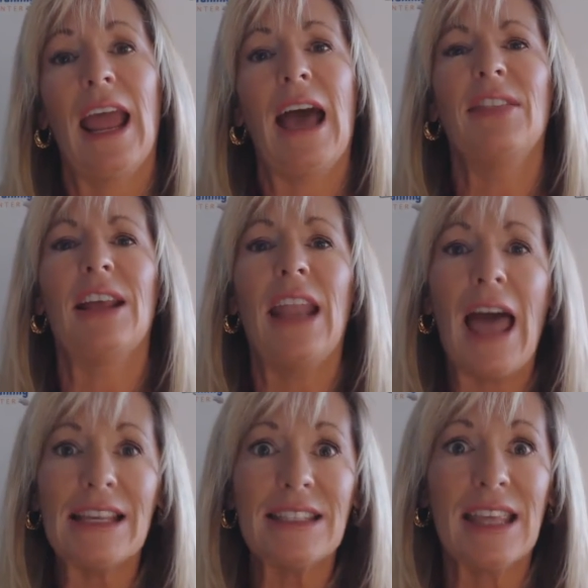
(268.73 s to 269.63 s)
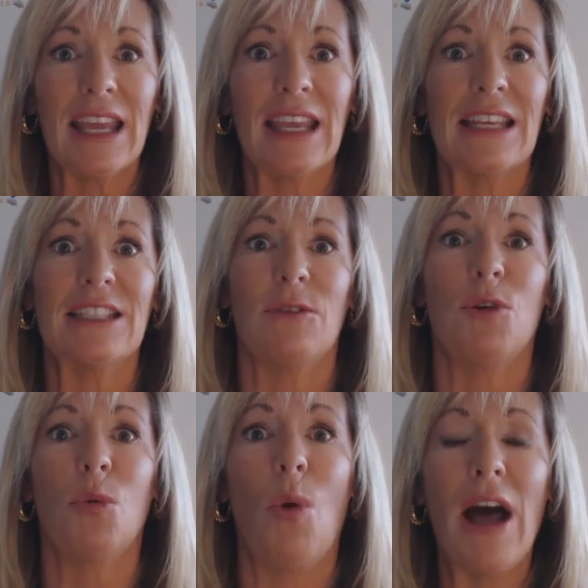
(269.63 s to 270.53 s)
And the last thing is, if
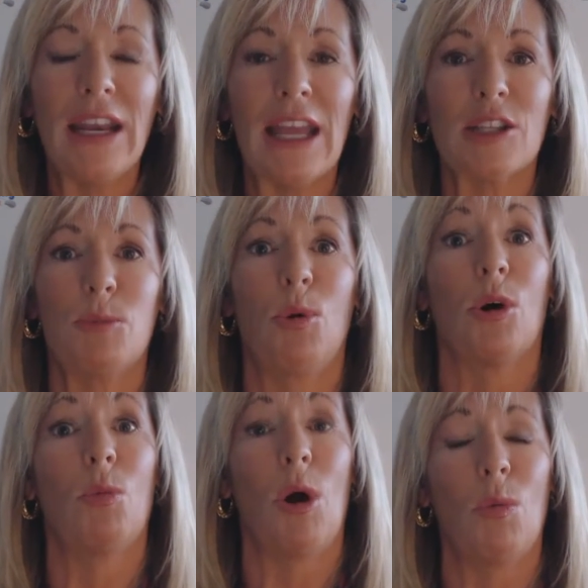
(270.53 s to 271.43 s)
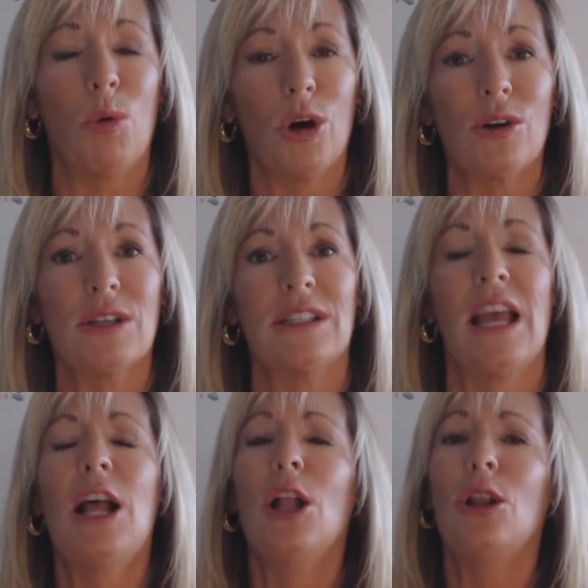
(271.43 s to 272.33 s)
you want to explore what works,
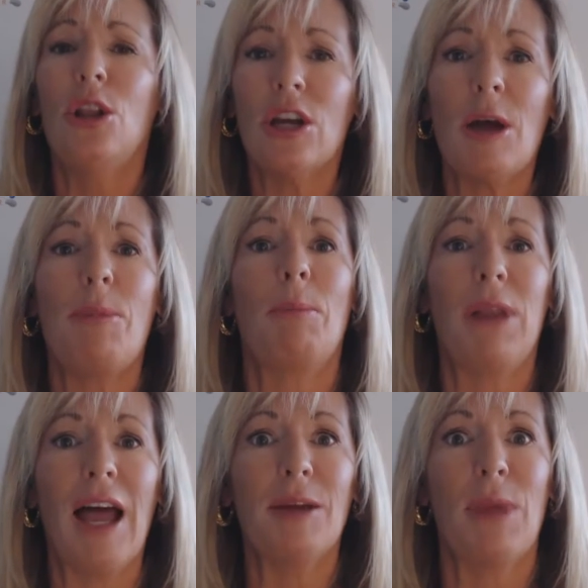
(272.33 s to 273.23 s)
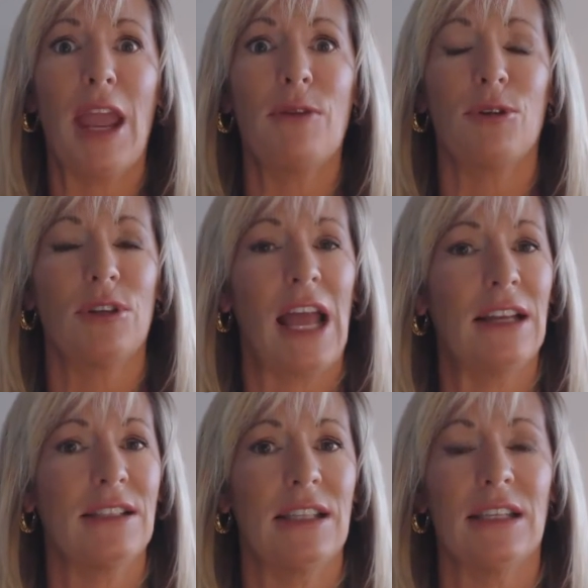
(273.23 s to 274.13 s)
look up applied behavioral
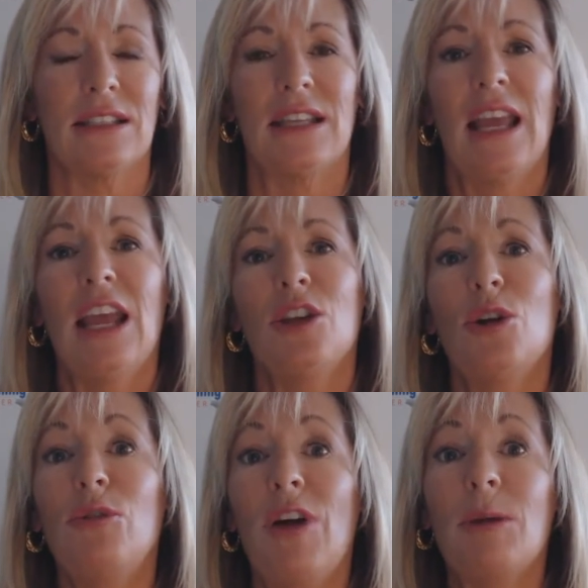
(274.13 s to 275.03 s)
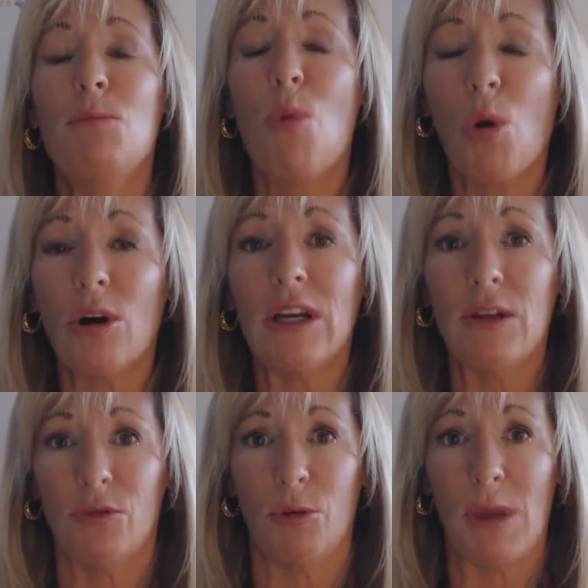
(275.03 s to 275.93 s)
analysis. You'll find more
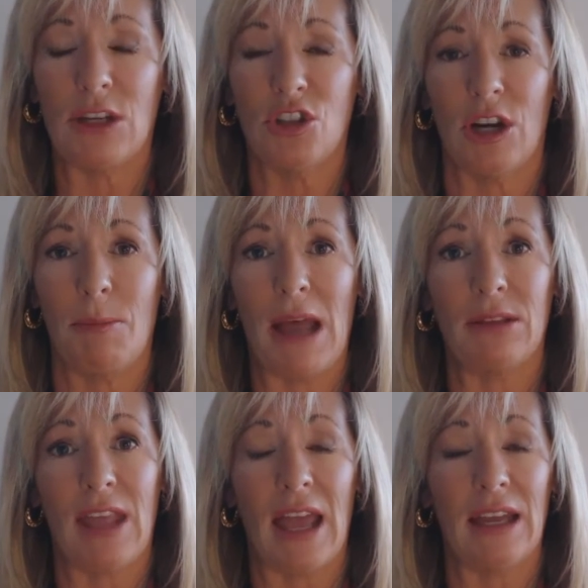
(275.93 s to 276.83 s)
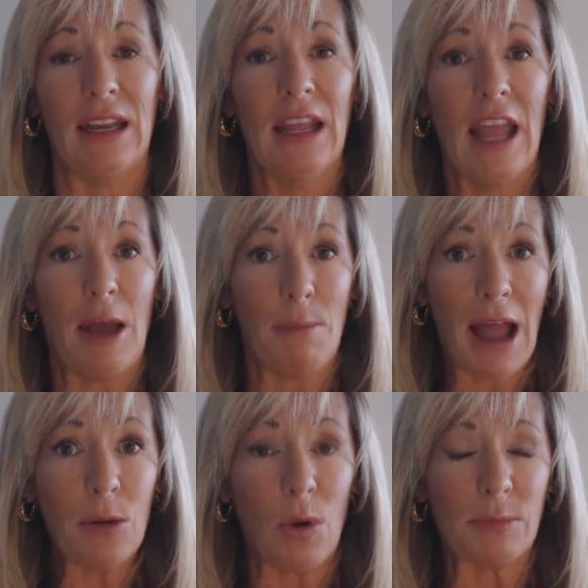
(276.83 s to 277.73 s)
information about that at
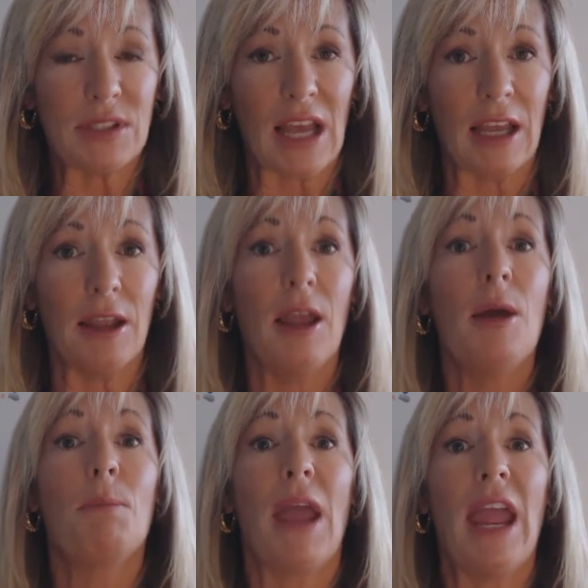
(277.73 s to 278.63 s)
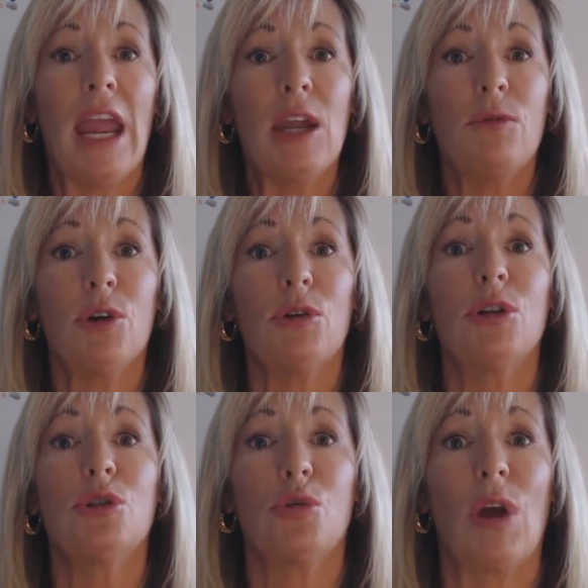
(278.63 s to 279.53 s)
my website,
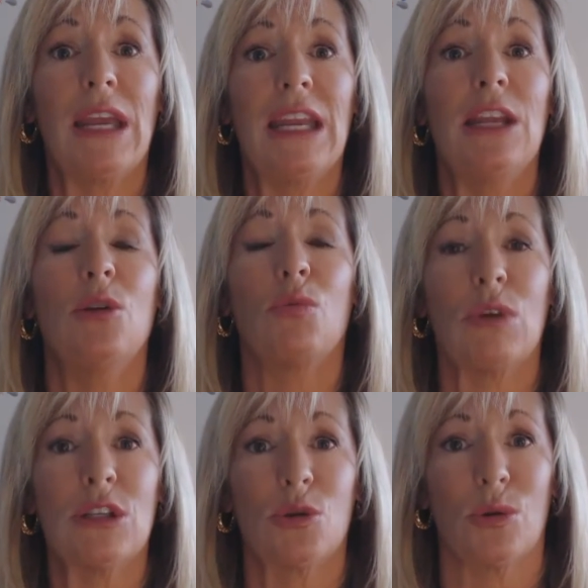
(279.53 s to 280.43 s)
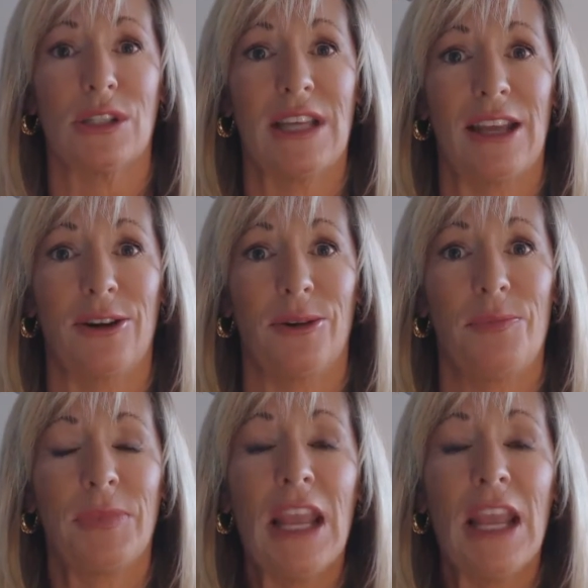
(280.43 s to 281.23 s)
Behavioral Training Resource Center.